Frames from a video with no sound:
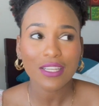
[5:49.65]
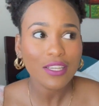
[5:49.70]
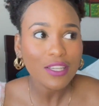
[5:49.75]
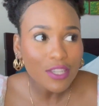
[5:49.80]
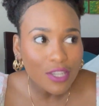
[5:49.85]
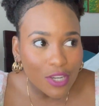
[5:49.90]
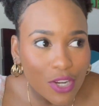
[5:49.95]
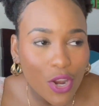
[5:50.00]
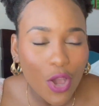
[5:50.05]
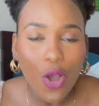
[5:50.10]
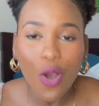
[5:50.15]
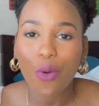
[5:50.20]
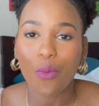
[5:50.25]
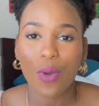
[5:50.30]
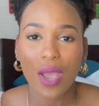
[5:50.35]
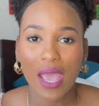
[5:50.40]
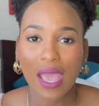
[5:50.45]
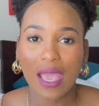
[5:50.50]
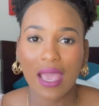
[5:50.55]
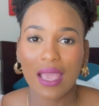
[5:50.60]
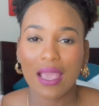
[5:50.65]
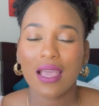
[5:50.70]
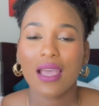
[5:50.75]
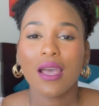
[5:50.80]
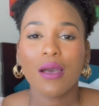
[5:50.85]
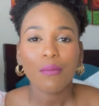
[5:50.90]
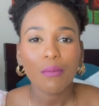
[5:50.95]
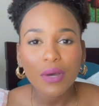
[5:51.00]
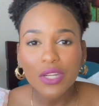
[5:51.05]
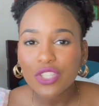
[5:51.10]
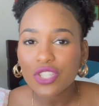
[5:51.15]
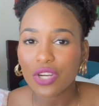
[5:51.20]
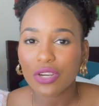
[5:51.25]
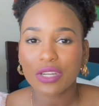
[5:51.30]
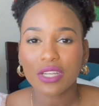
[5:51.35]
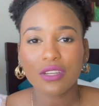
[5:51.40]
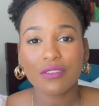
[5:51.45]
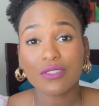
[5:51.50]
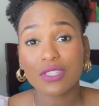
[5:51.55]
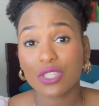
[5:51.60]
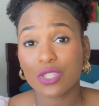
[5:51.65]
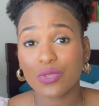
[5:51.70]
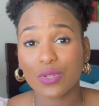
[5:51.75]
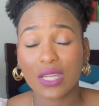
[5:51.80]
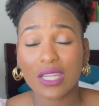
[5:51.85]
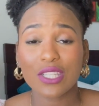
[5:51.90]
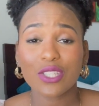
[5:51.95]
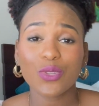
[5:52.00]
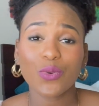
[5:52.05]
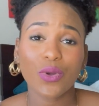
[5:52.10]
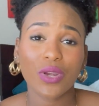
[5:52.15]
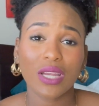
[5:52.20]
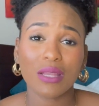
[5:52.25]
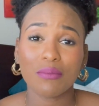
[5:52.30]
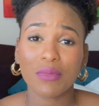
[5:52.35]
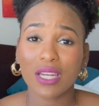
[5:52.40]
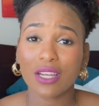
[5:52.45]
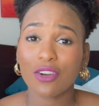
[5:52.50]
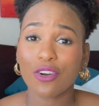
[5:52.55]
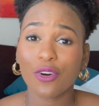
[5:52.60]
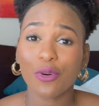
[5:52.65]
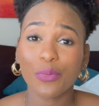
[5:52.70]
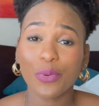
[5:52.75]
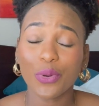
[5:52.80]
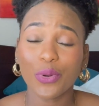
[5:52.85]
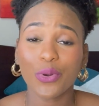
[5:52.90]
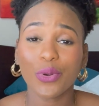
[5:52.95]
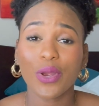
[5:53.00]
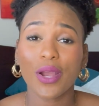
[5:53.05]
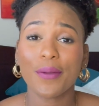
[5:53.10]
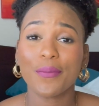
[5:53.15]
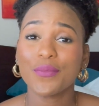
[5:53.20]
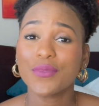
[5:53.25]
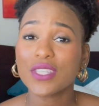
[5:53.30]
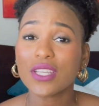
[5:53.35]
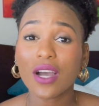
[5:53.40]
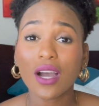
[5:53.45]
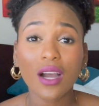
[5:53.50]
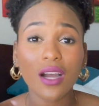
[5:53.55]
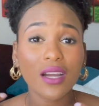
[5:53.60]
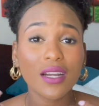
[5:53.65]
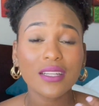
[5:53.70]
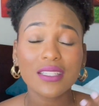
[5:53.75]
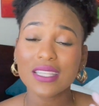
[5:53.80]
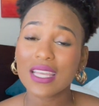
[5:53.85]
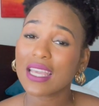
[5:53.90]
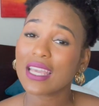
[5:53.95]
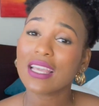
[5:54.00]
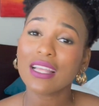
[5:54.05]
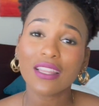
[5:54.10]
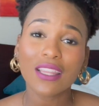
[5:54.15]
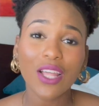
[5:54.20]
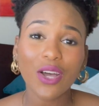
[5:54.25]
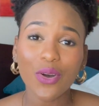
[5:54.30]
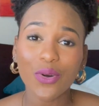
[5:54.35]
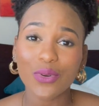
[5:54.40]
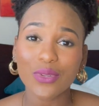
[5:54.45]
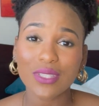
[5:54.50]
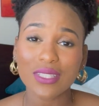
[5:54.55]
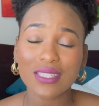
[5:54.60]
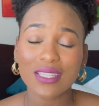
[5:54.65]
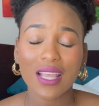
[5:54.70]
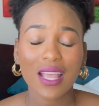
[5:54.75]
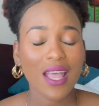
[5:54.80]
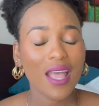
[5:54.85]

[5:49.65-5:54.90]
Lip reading: No way. Majority of students who are in medical programs are taking loans.